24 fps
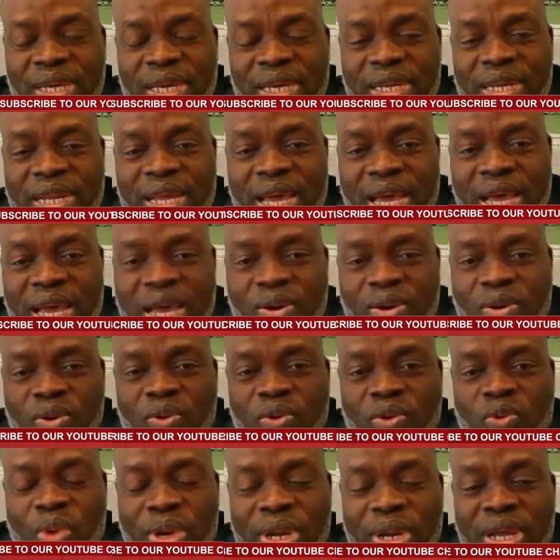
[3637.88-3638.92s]
and how,
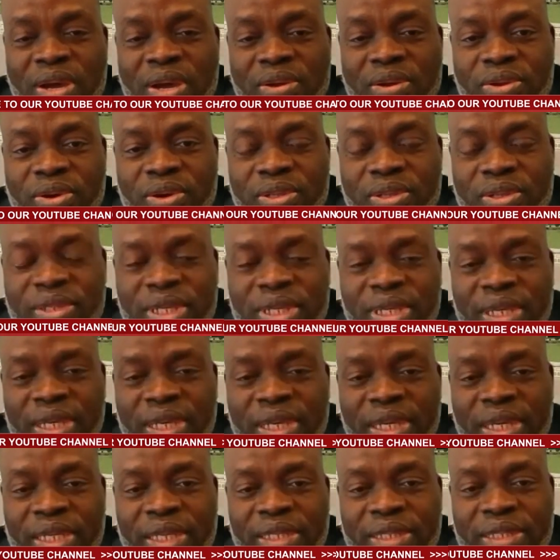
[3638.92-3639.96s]
whether or not
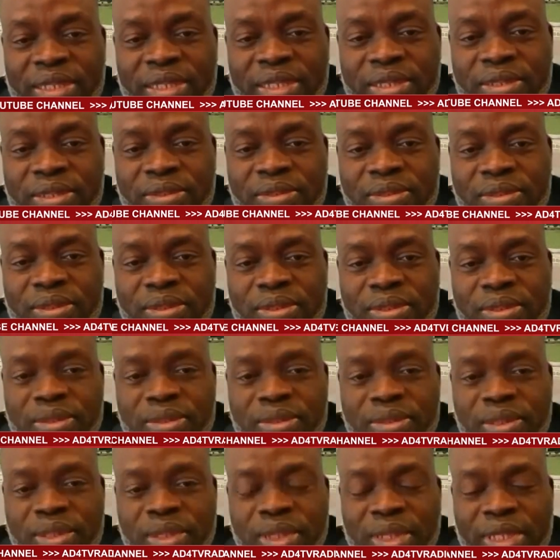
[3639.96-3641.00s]
it
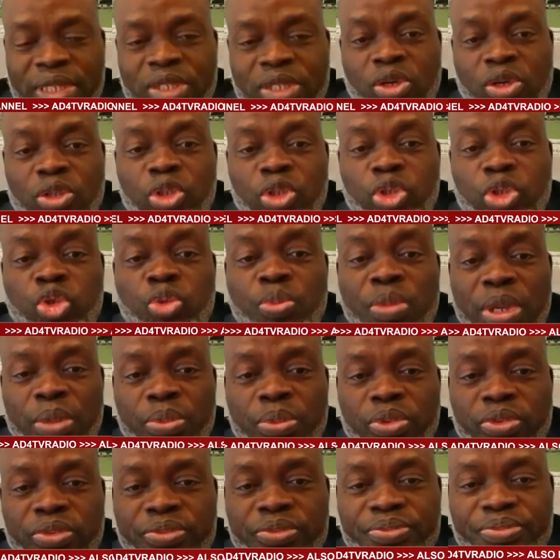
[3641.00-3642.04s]
is
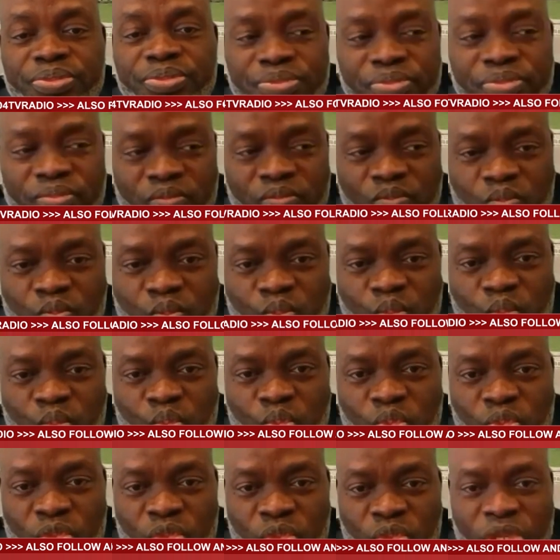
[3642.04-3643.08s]
consumable.
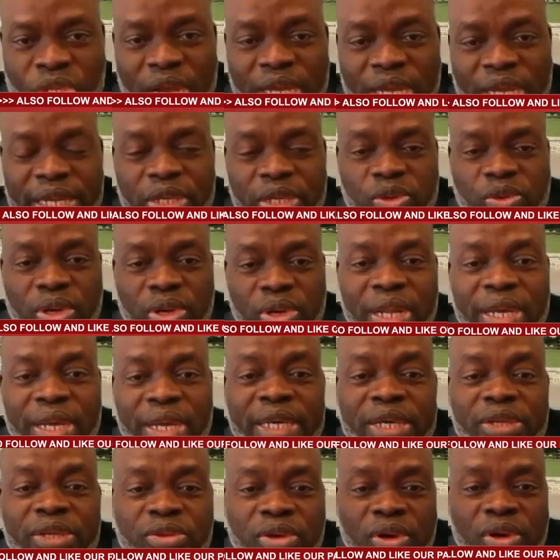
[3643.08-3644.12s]
And then you
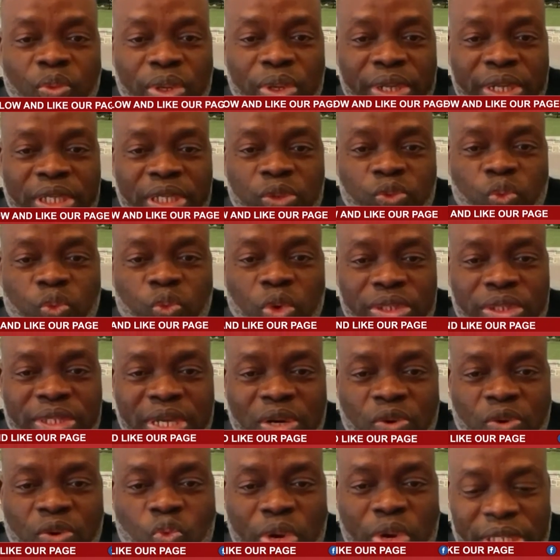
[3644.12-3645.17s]
link it all with this
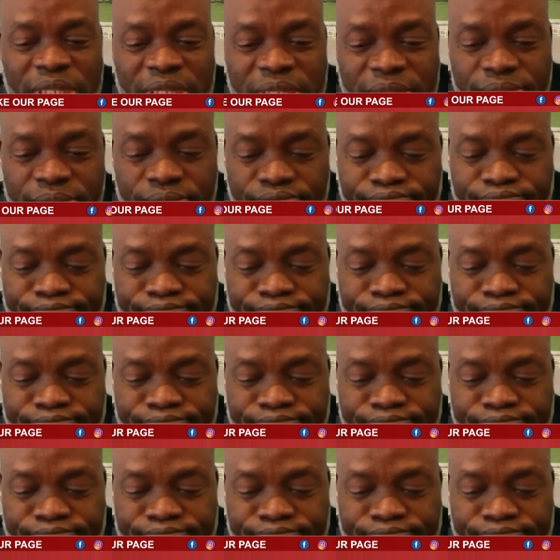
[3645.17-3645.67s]
water waste